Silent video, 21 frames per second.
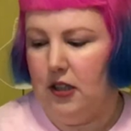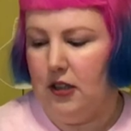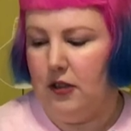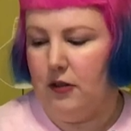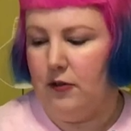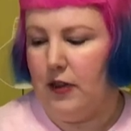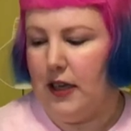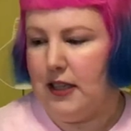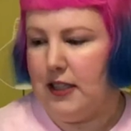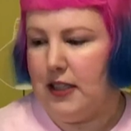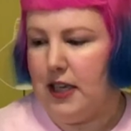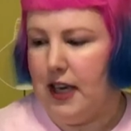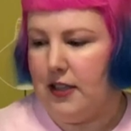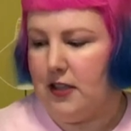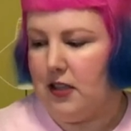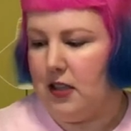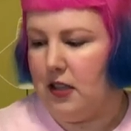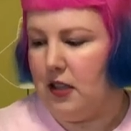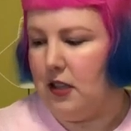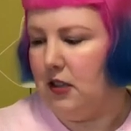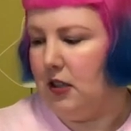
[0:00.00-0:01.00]

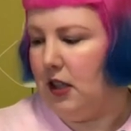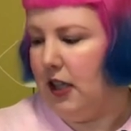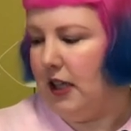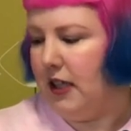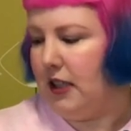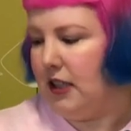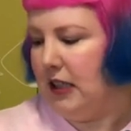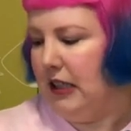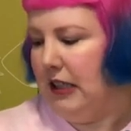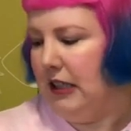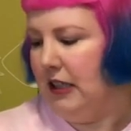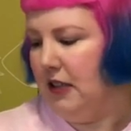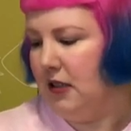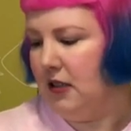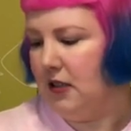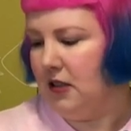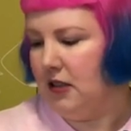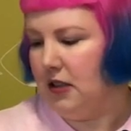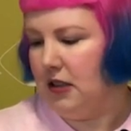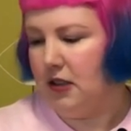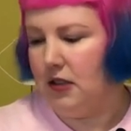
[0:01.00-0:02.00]
fantastic like
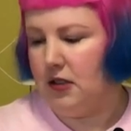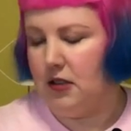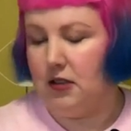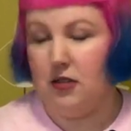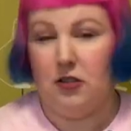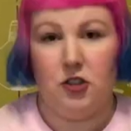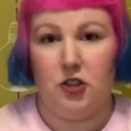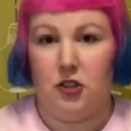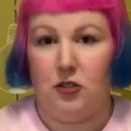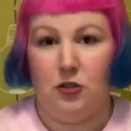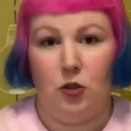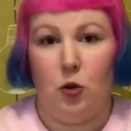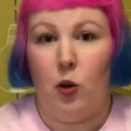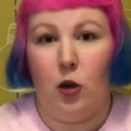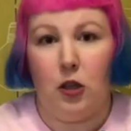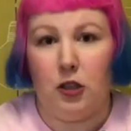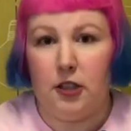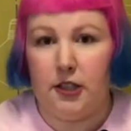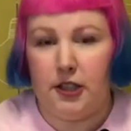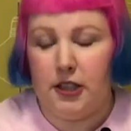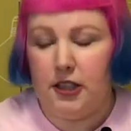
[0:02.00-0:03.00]

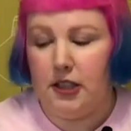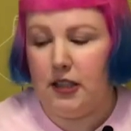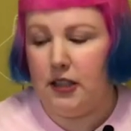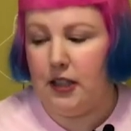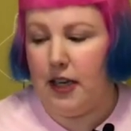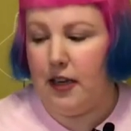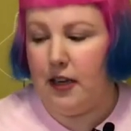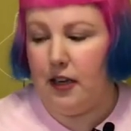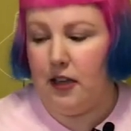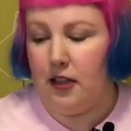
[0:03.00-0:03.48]
quality,